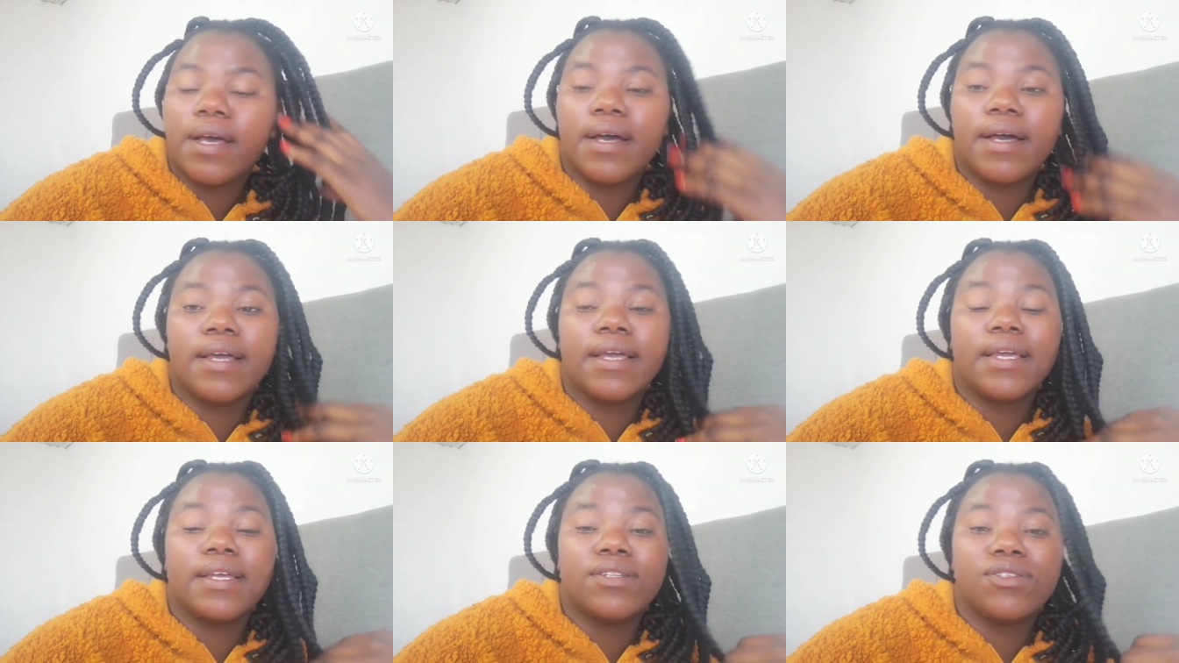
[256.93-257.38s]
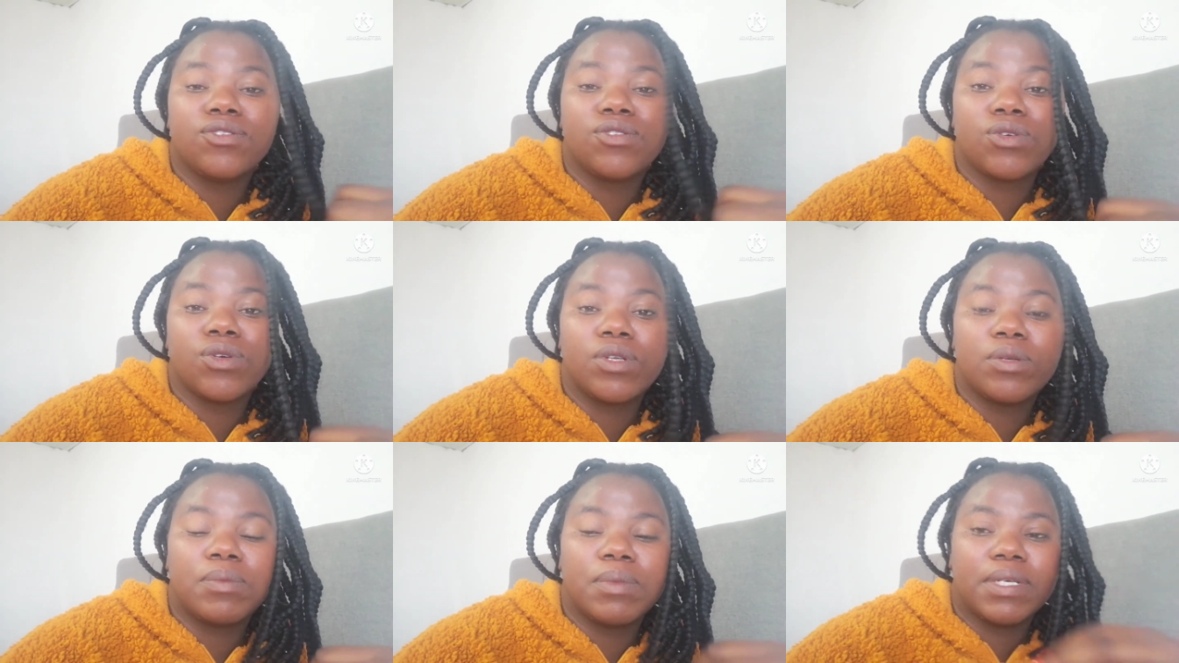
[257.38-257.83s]
I
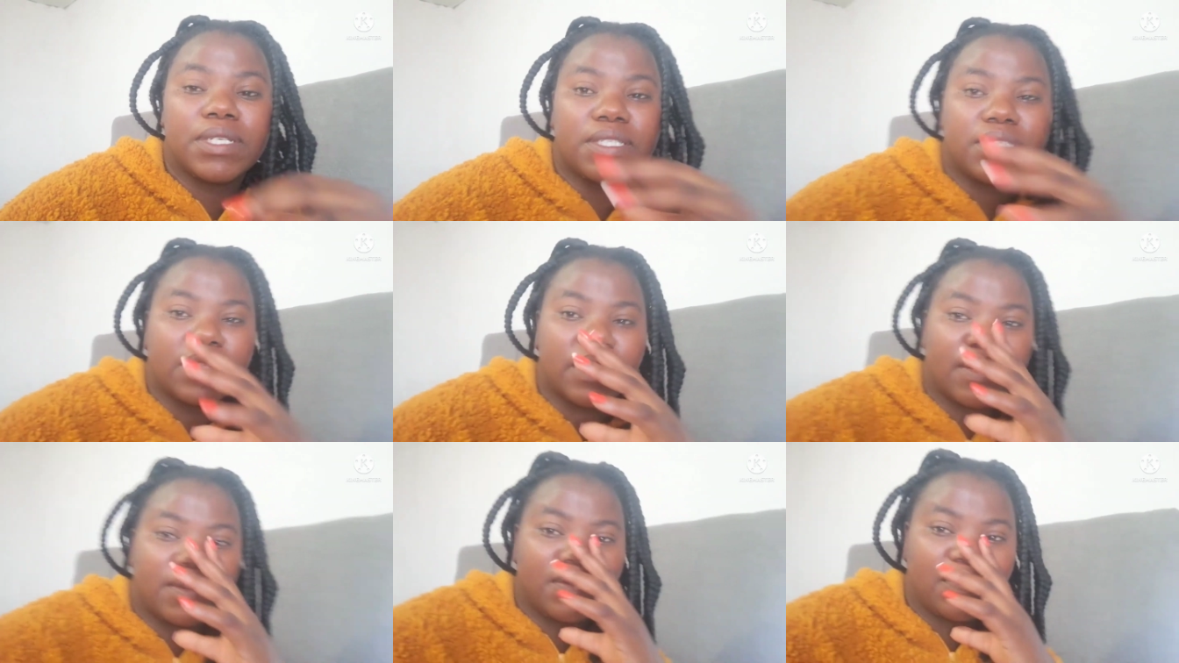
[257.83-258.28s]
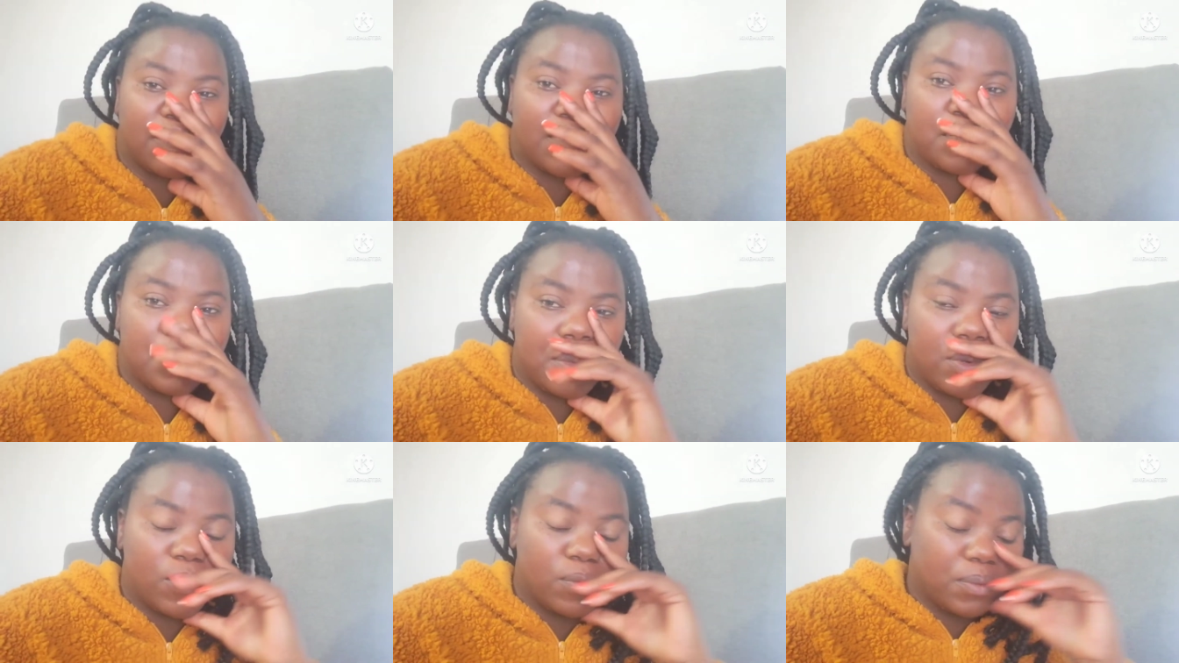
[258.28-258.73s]
enjoyed myself,
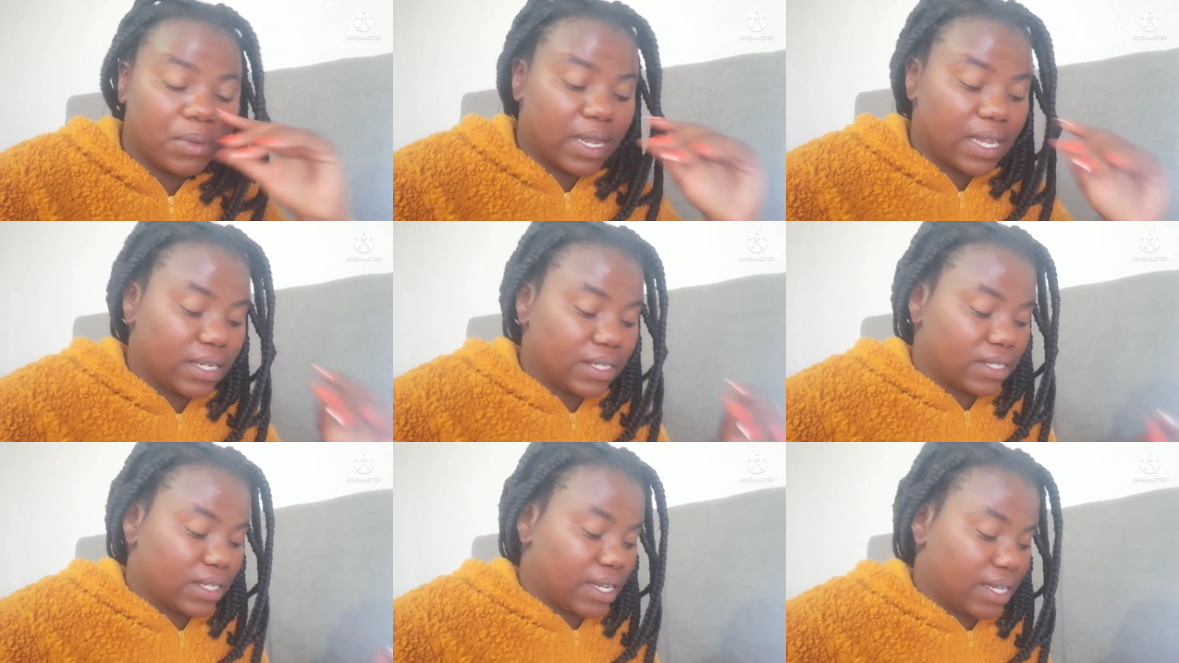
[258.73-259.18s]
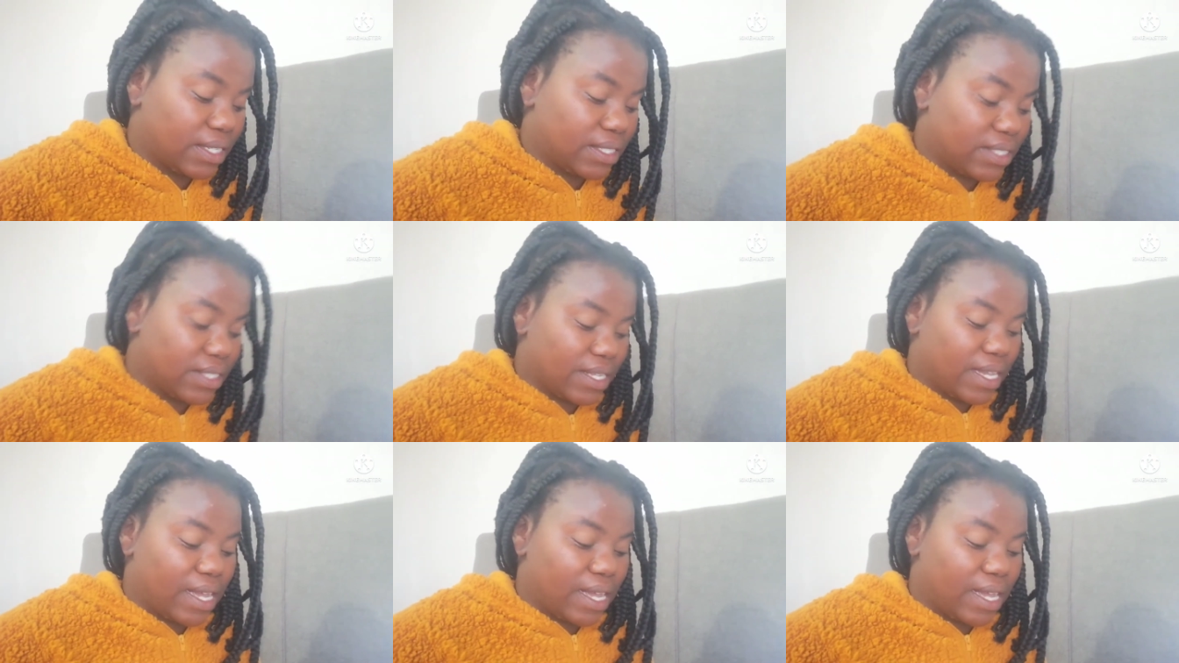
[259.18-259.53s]
guys.